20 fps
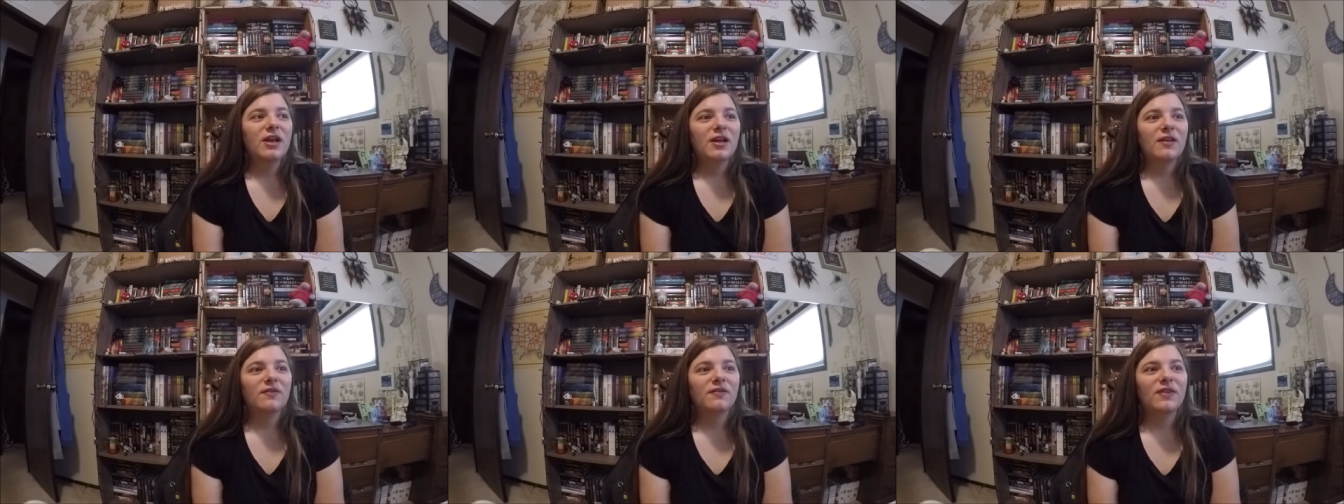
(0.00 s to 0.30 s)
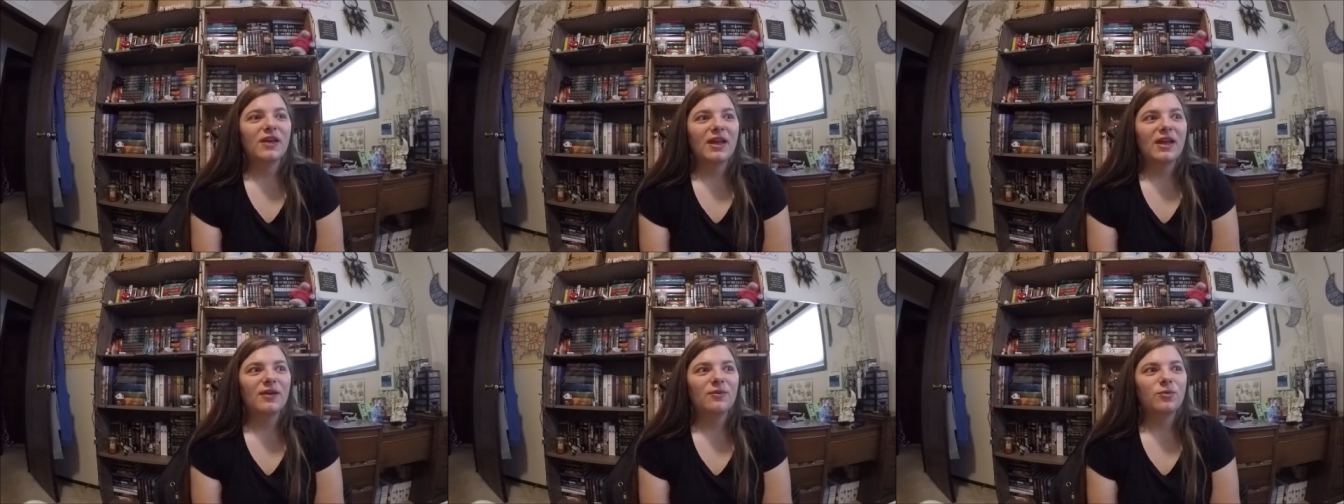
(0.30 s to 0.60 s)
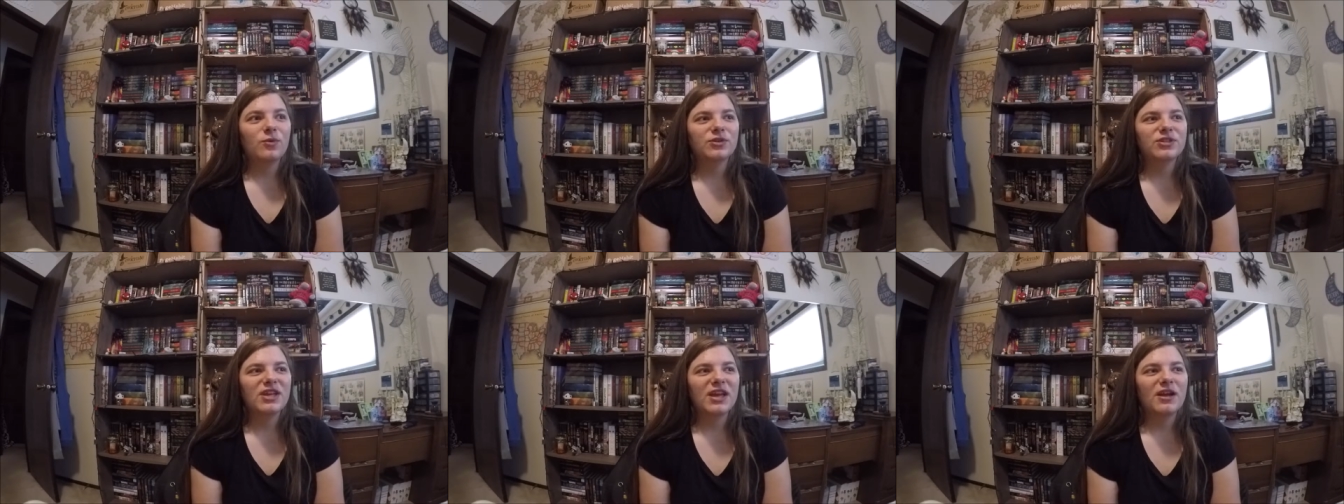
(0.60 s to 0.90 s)
they
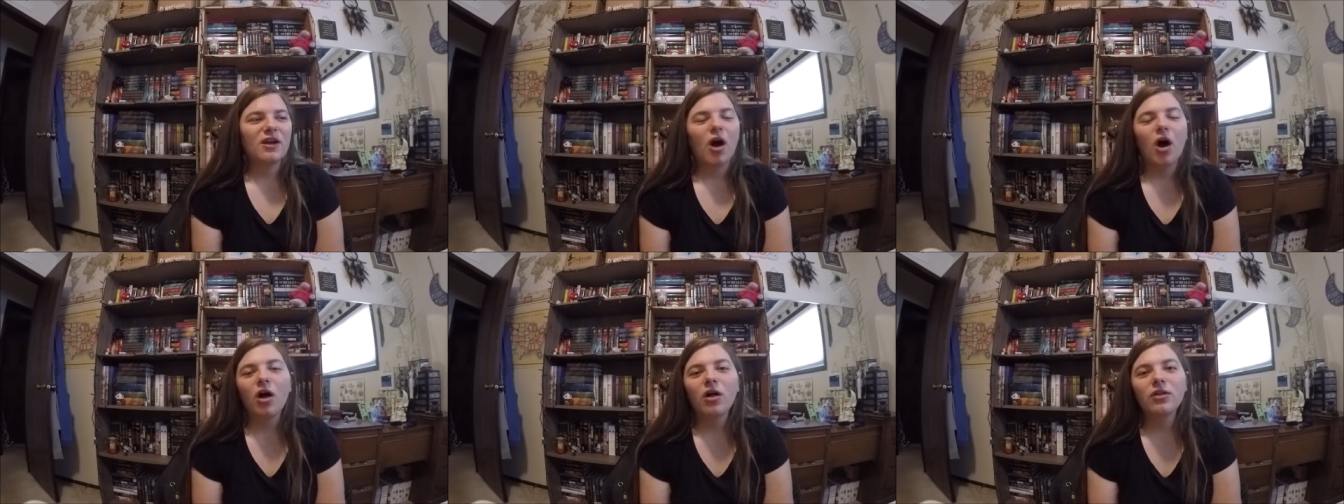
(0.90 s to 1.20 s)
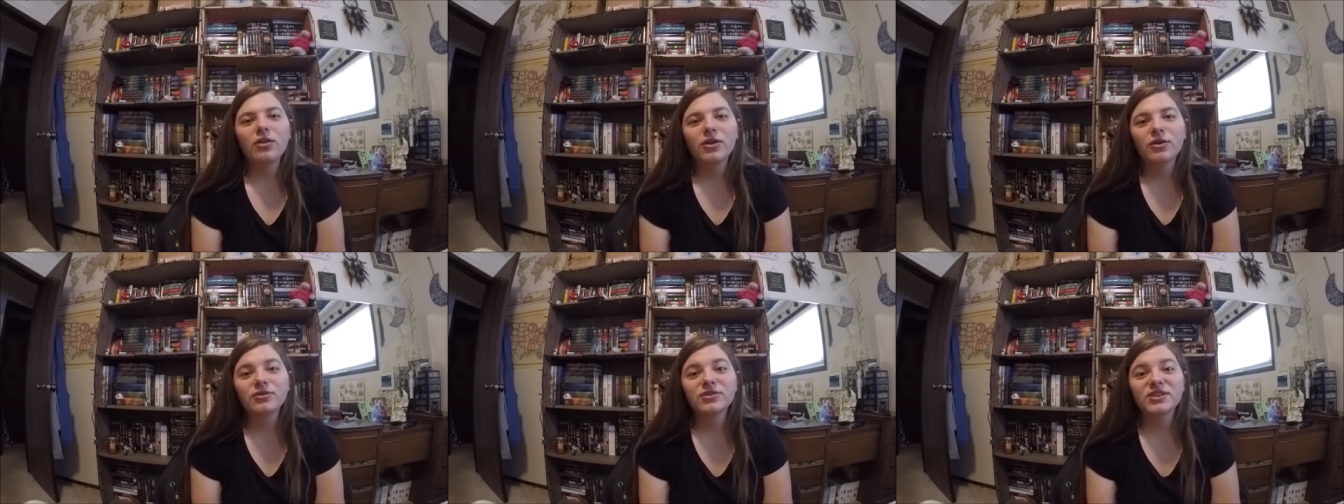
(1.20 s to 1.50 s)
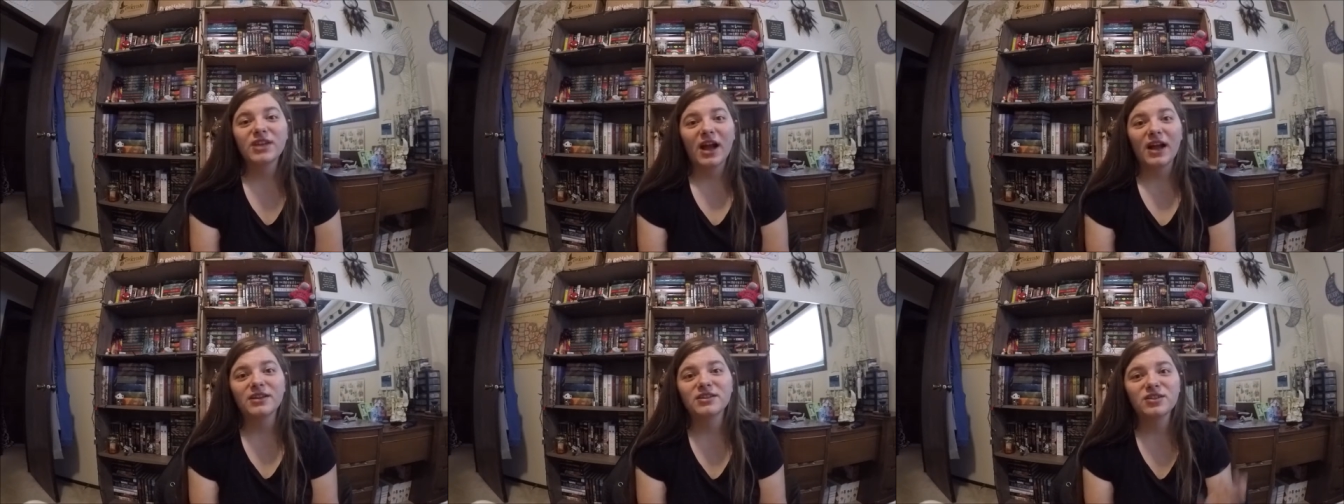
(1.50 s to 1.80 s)
will take all those
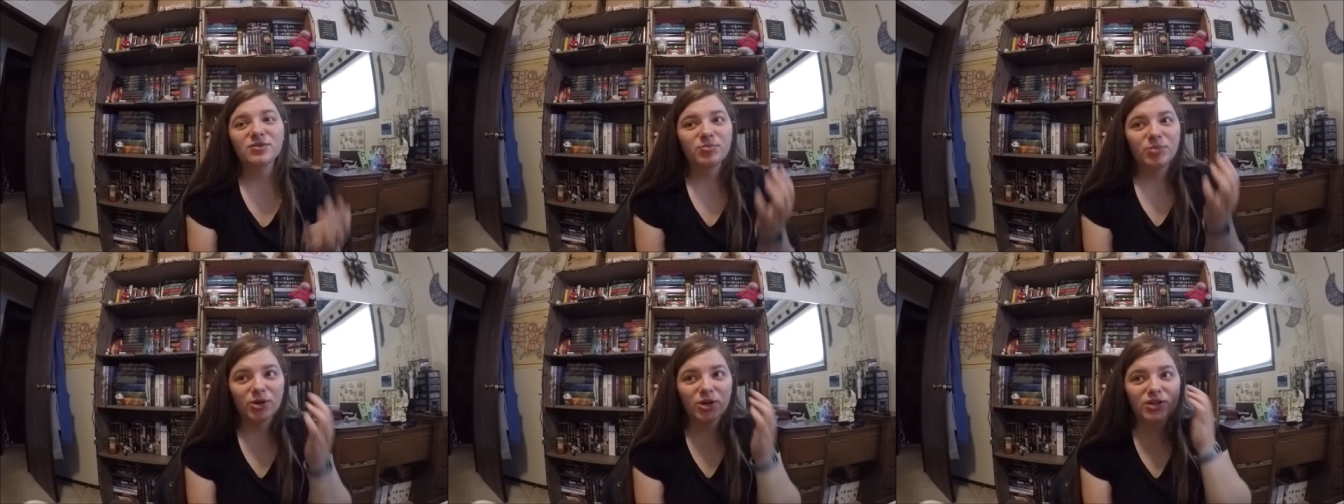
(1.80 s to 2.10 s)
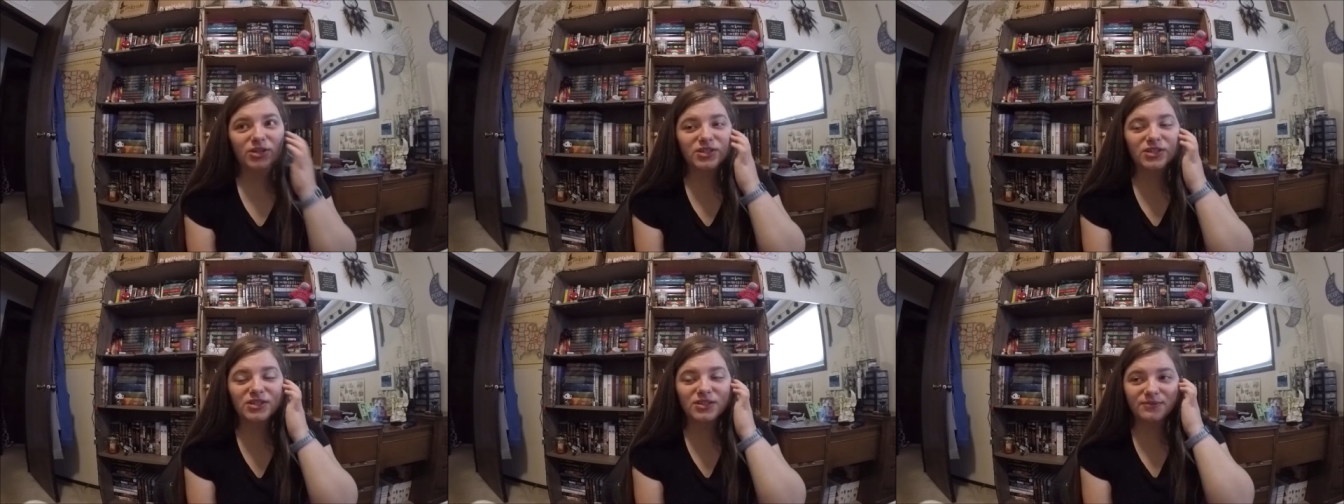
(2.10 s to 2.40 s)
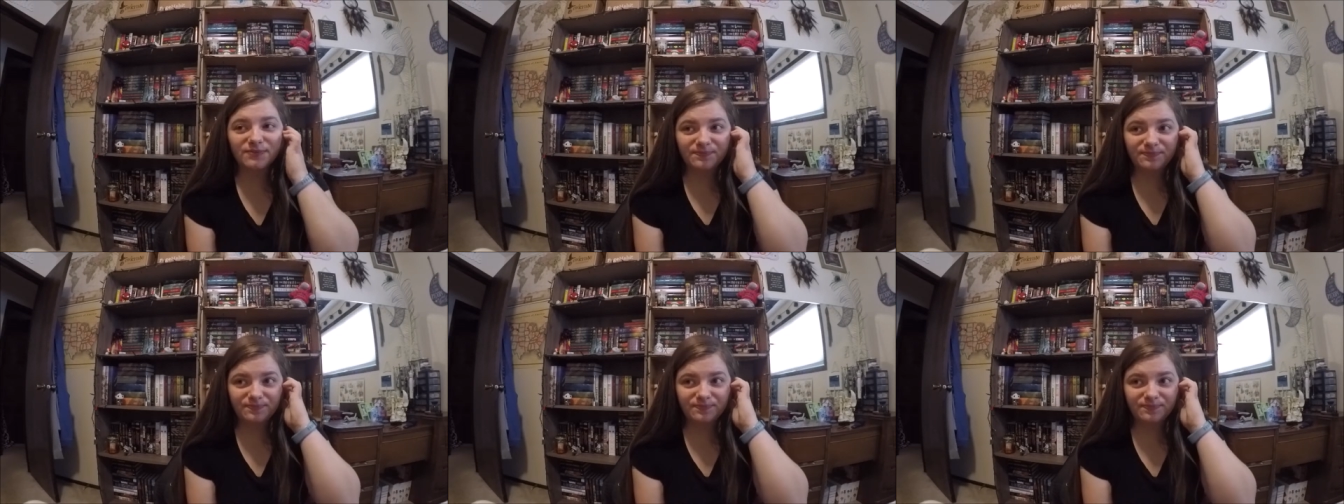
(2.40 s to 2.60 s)
kinds of books